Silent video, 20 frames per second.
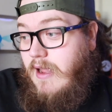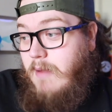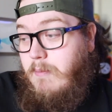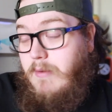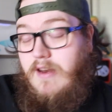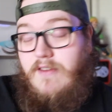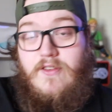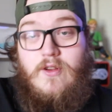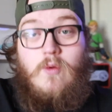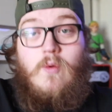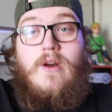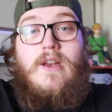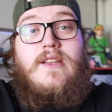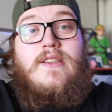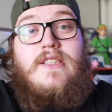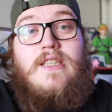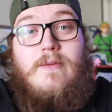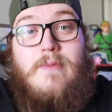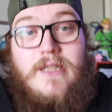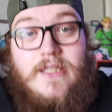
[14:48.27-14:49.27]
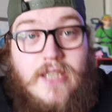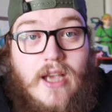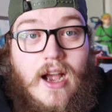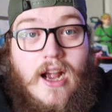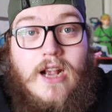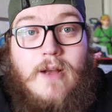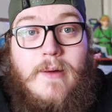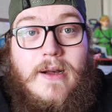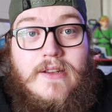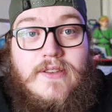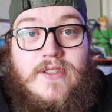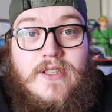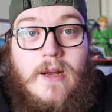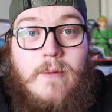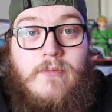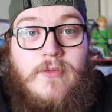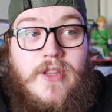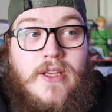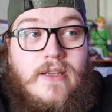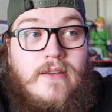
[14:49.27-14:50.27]
But if you want to see me talk about
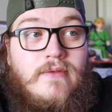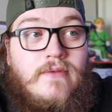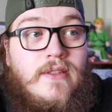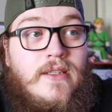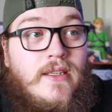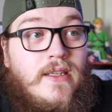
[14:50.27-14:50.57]
something,